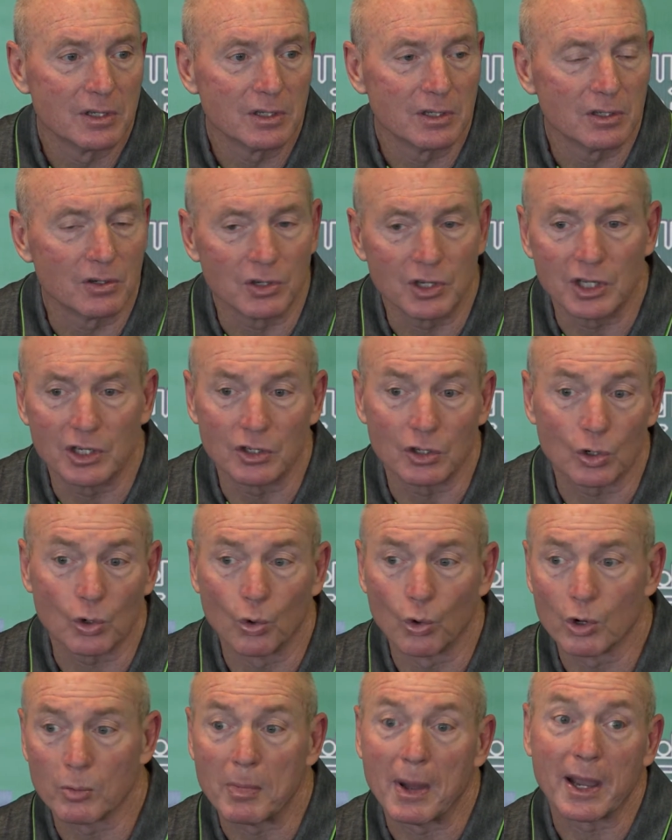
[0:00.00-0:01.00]
You know, getting the
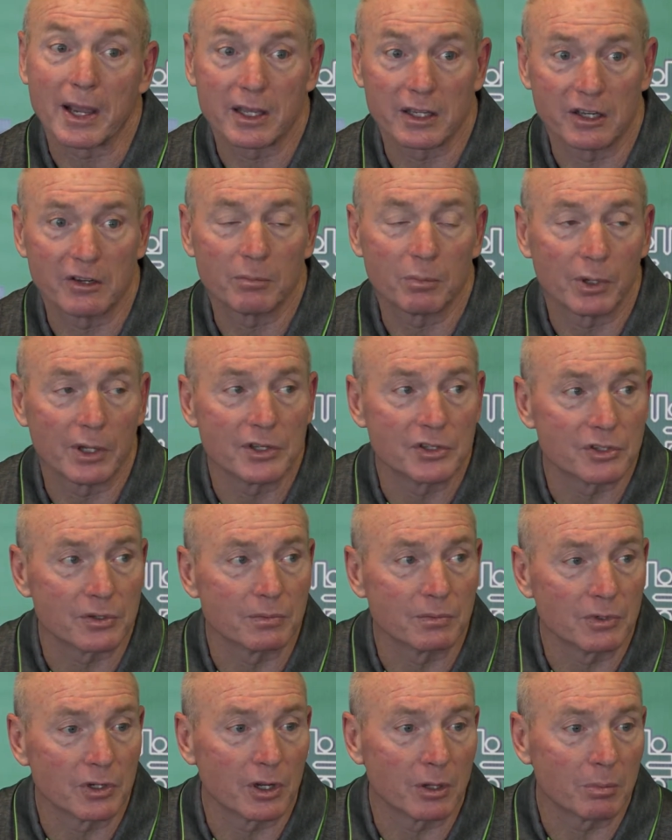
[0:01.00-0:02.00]
quarterback, and they played
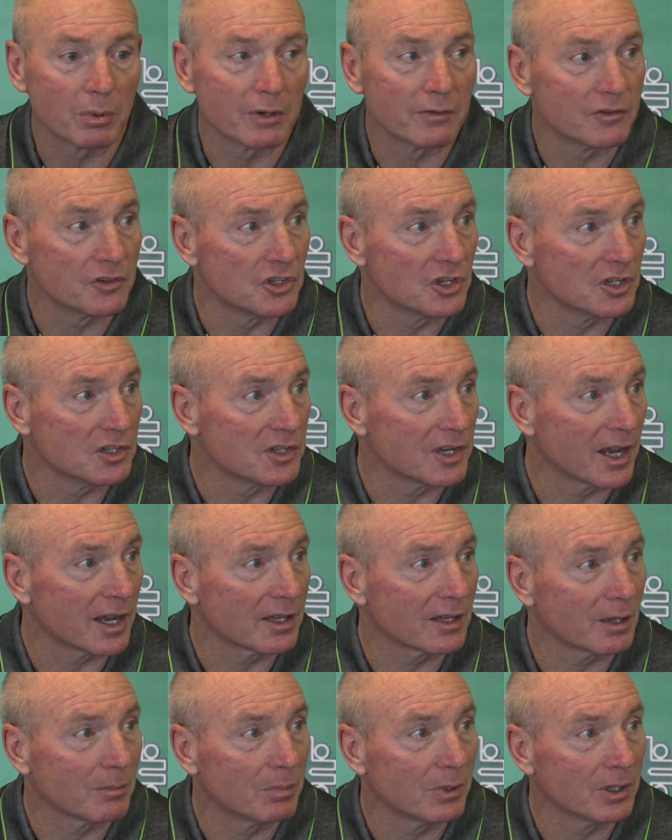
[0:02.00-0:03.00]
some. You know, they played Virginia
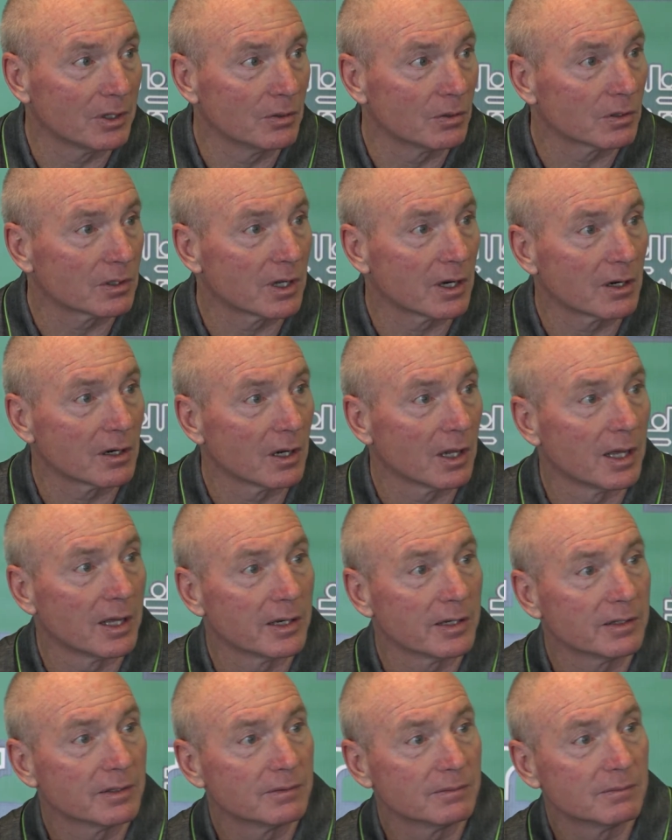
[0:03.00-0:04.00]
Tech, they played North
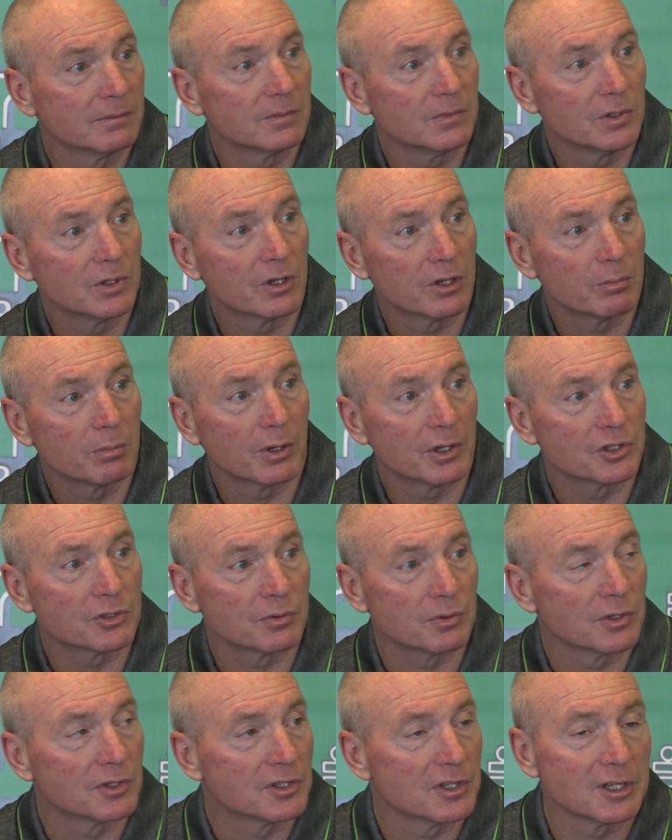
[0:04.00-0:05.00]
Carolina. You know, they played
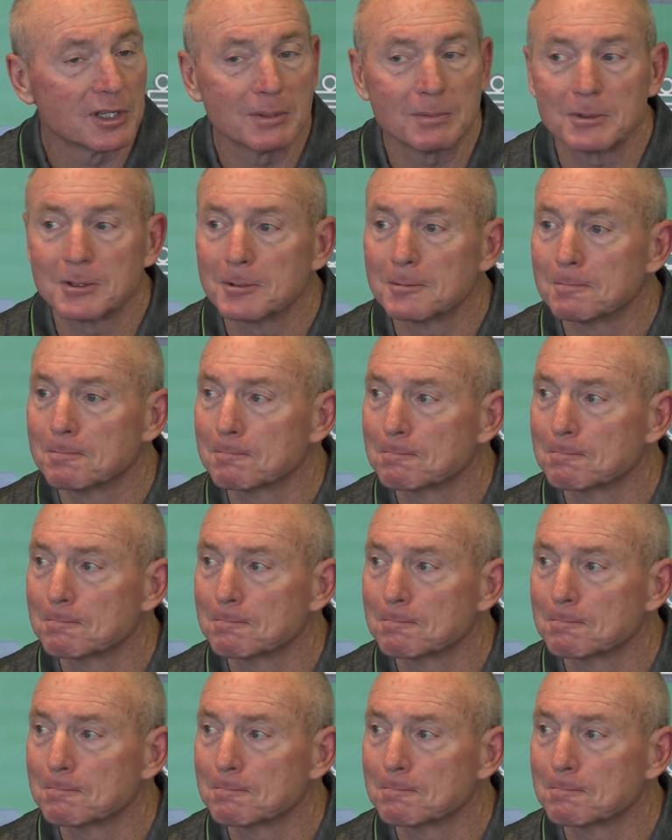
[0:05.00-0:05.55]
some good teams.